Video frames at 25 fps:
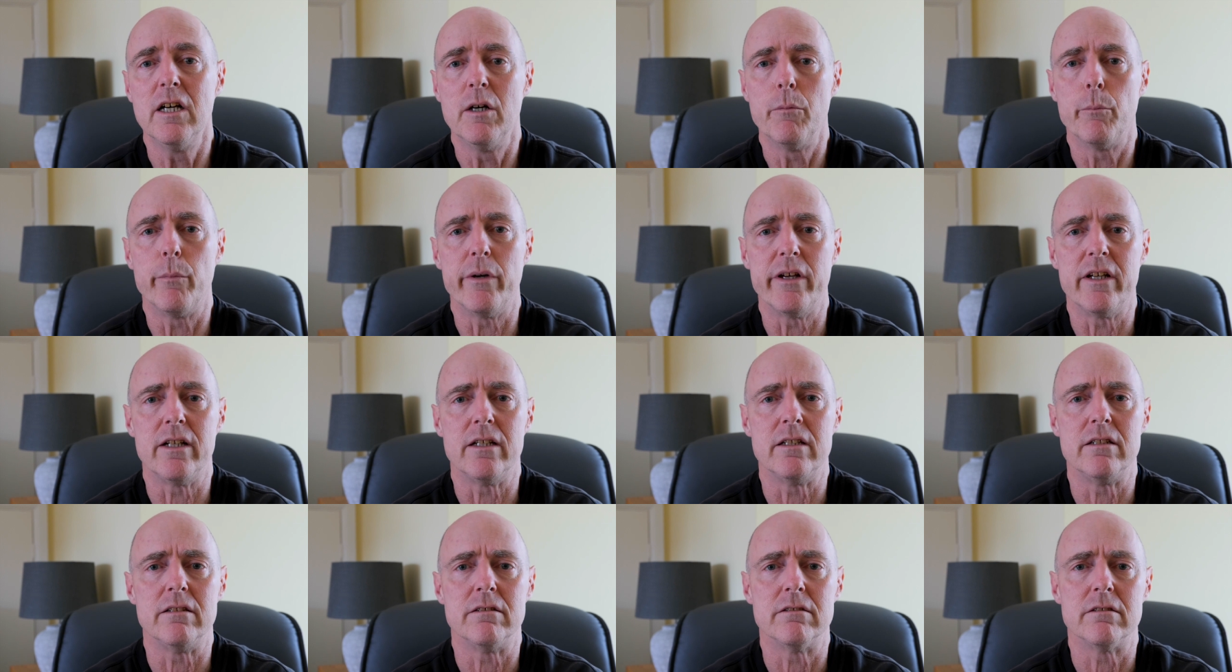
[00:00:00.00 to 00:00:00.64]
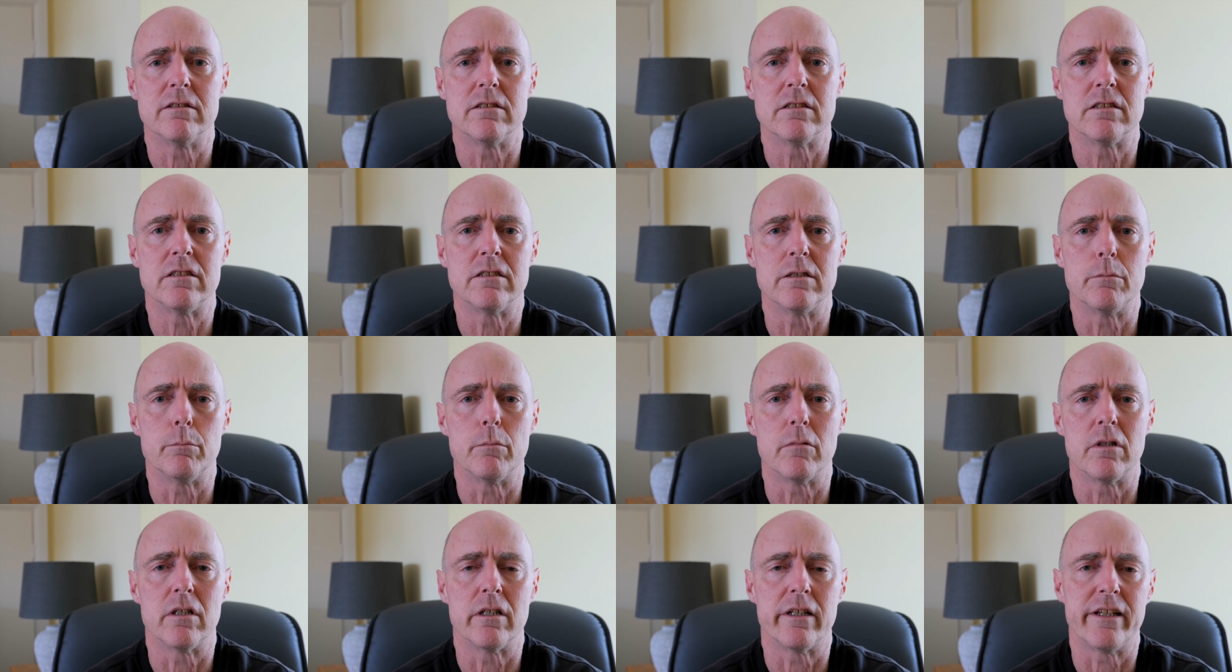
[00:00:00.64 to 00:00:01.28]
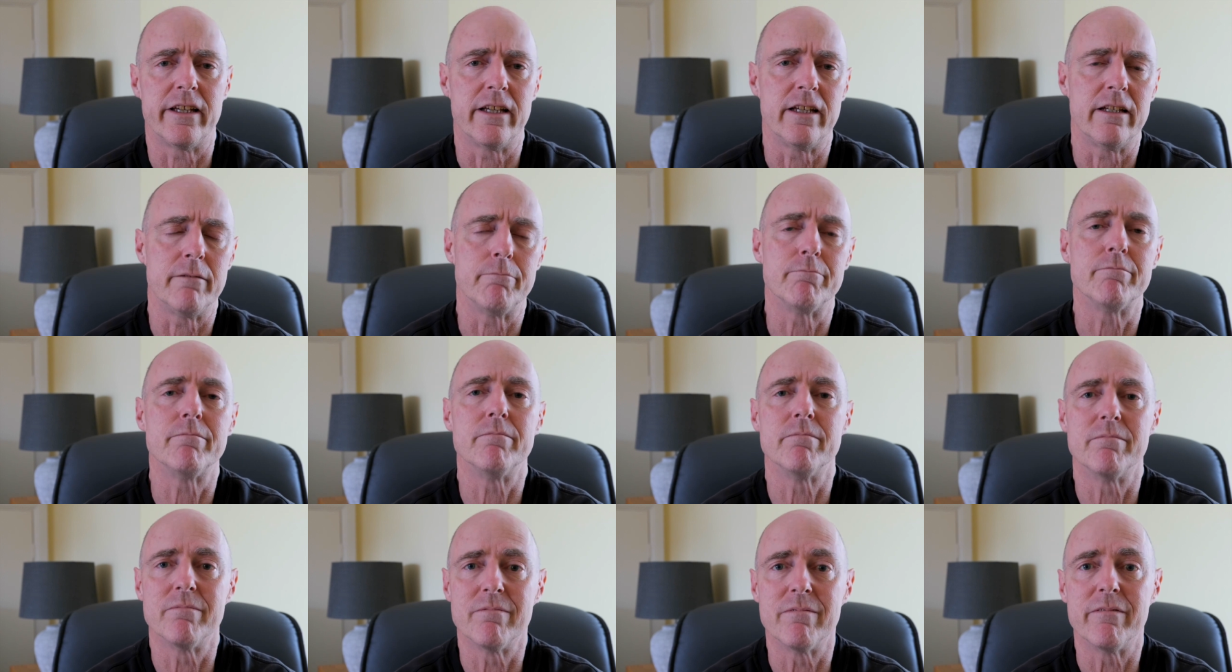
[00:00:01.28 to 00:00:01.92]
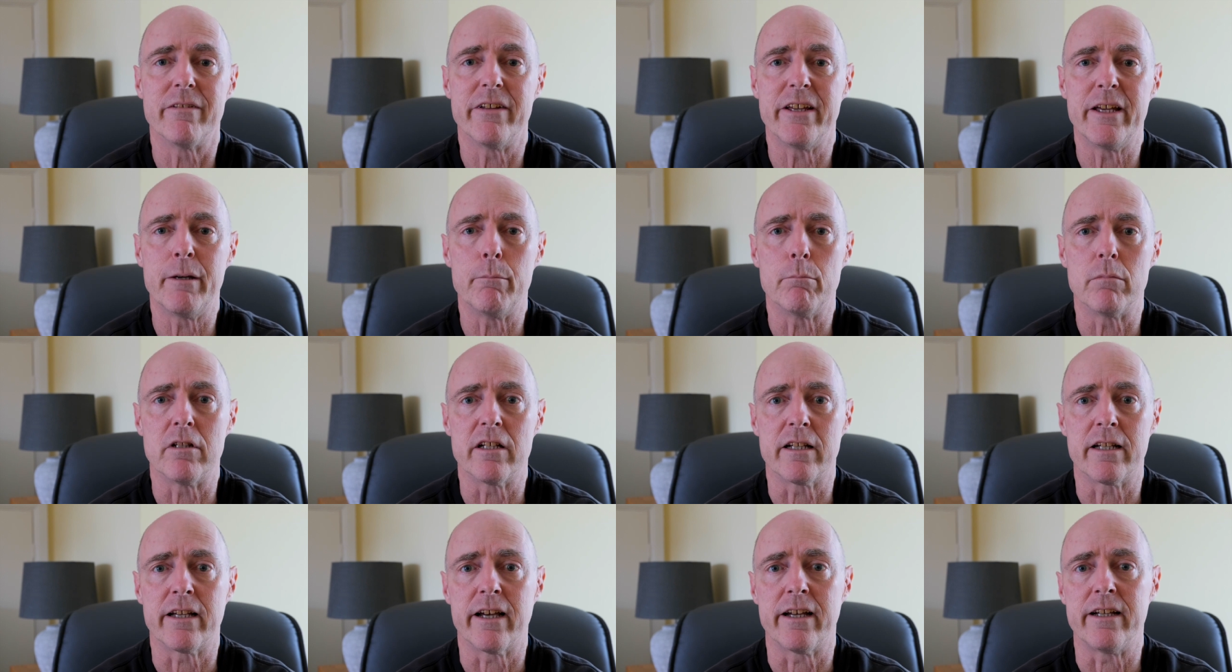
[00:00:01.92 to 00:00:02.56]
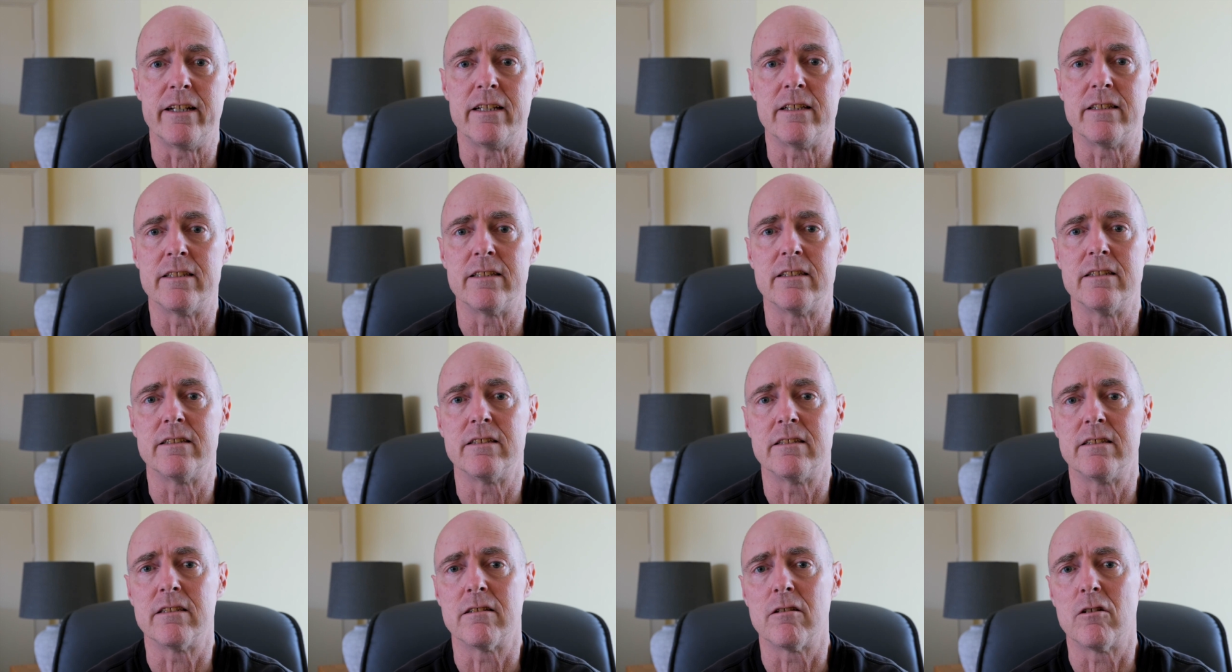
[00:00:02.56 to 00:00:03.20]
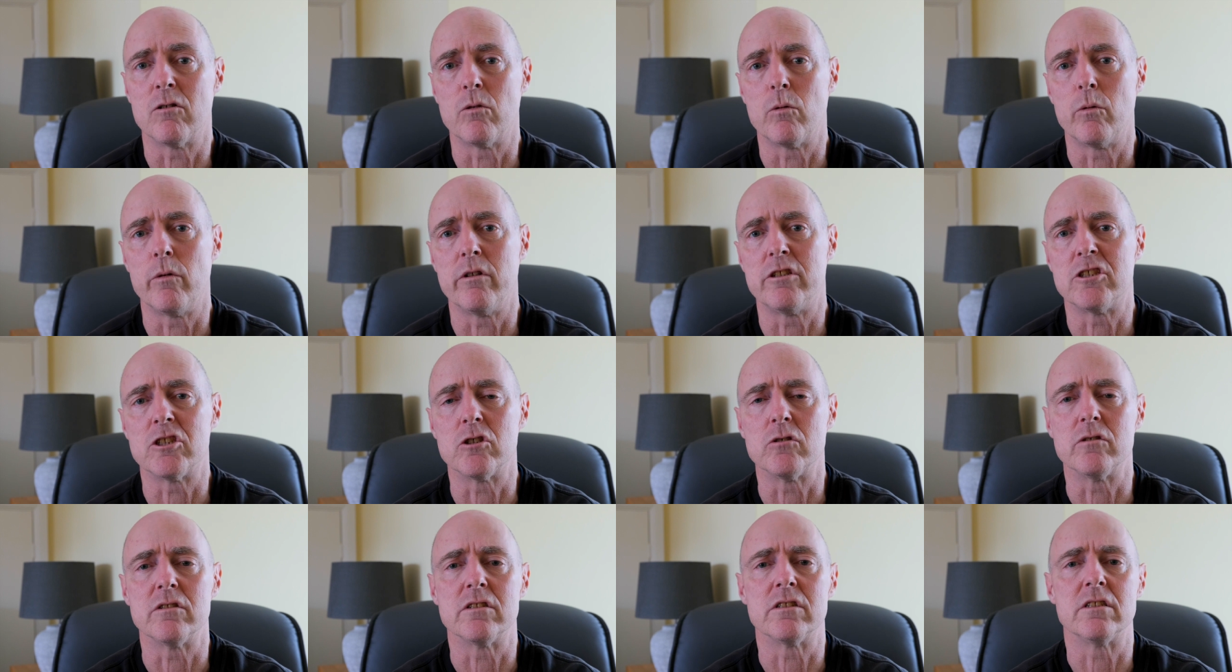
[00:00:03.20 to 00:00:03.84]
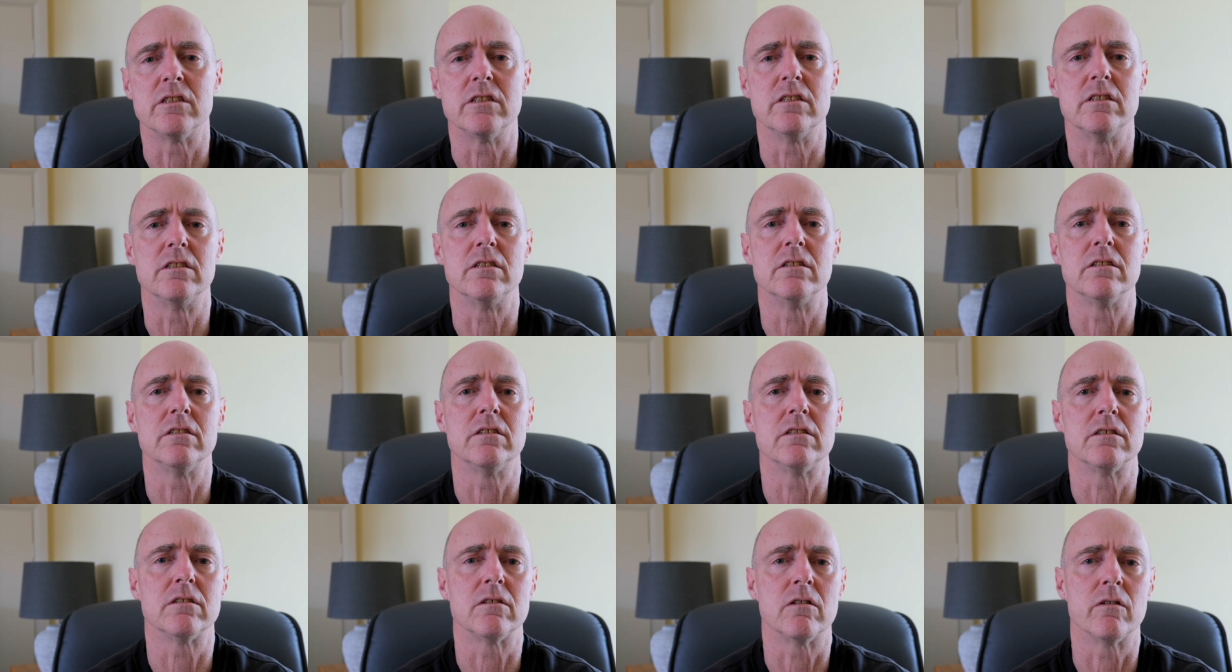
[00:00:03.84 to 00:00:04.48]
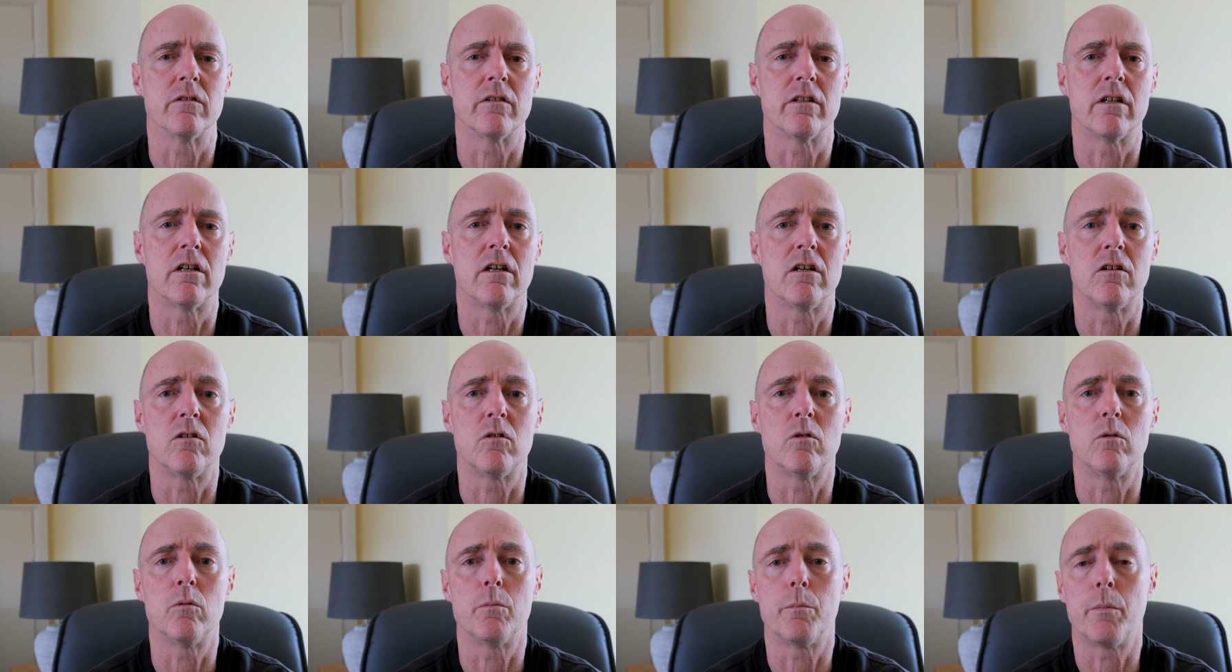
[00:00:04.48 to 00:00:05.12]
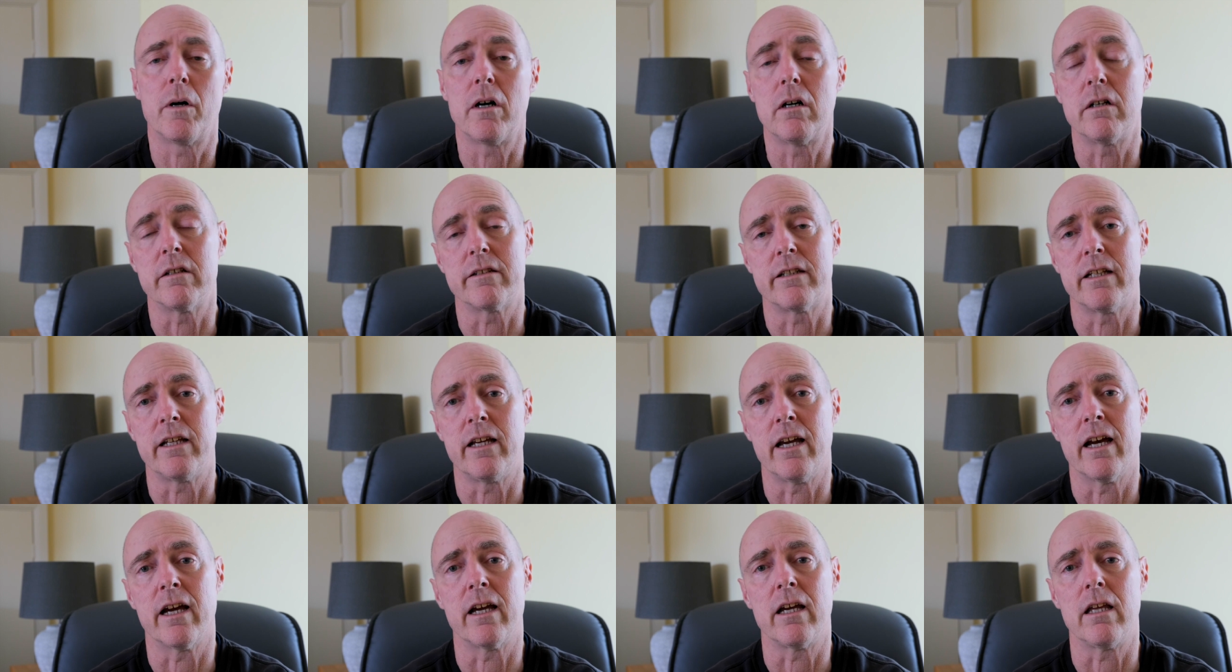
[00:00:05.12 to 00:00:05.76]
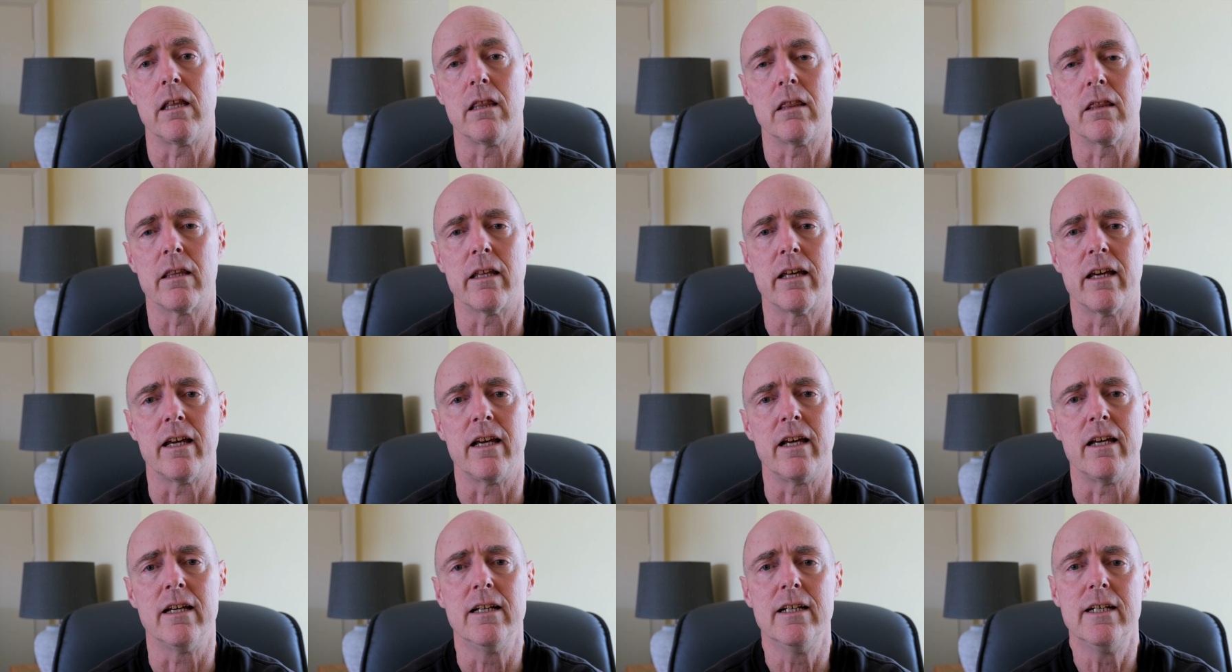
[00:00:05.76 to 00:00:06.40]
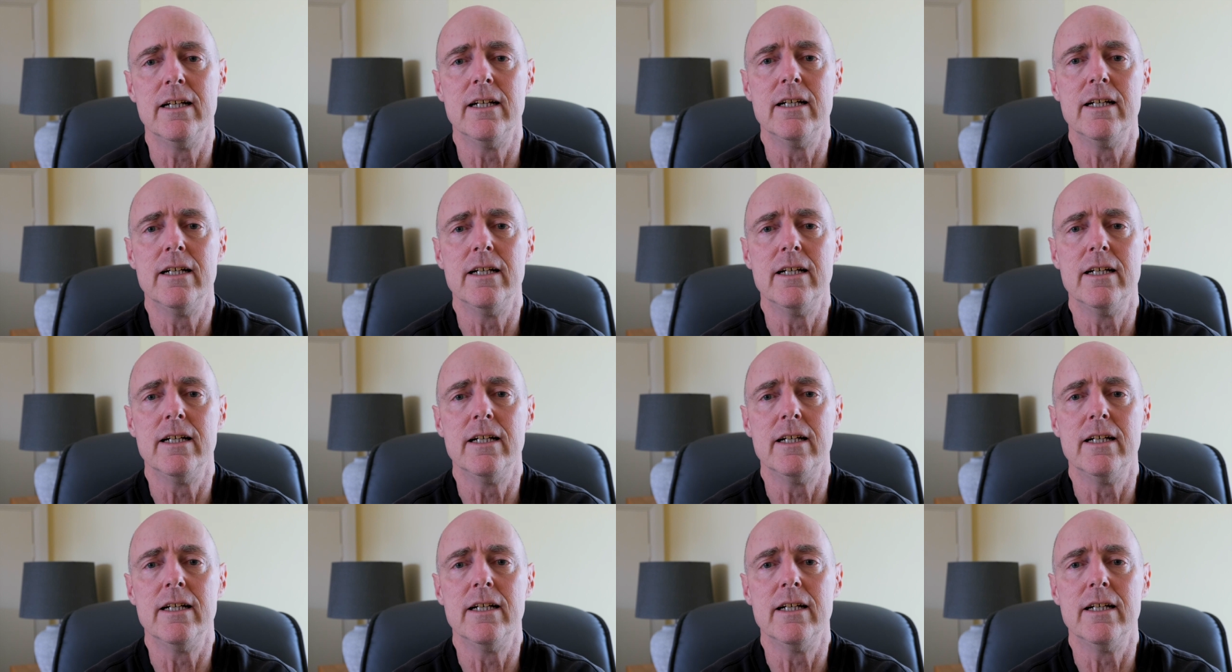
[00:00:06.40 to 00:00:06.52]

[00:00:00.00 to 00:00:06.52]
been similarly implicated along with Johnson on the whole Partygate thing.